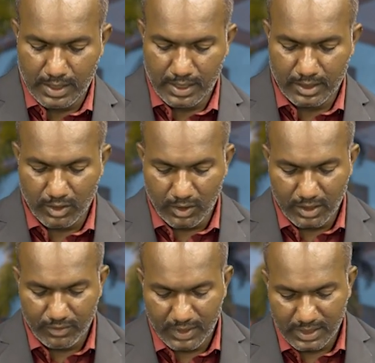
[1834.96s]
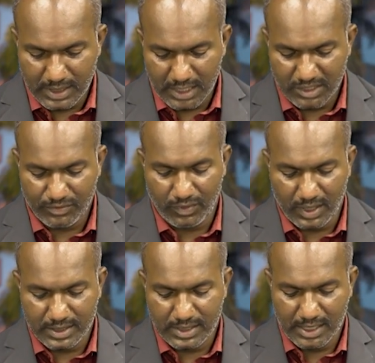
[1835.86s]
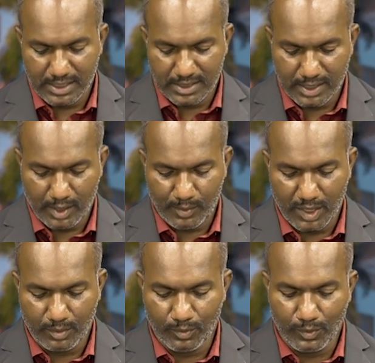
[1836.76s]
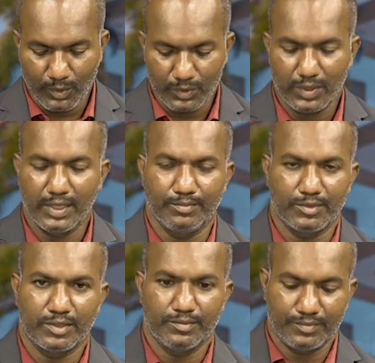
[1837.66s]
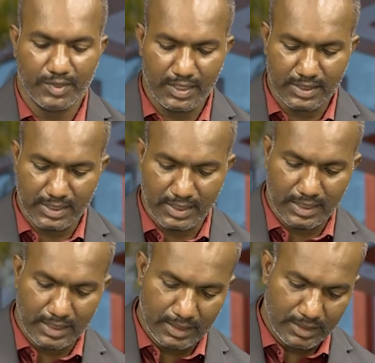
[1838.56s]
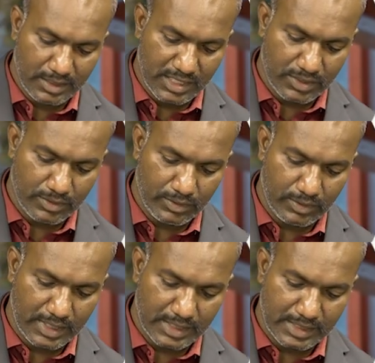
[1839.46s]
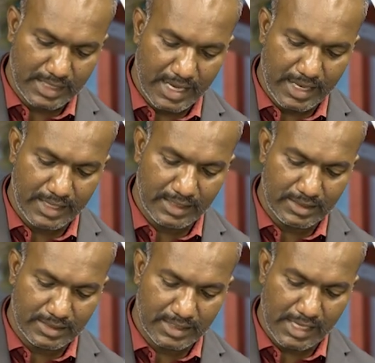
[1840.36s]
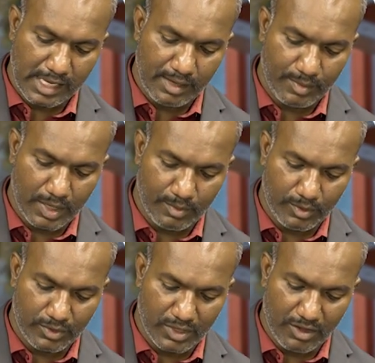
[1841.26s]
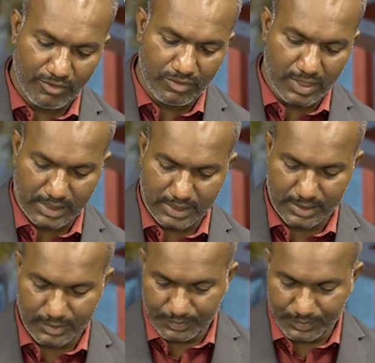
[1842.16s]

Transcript: And third difference is flux is same in both limbs. Here see, this core is carrying same amount of flux.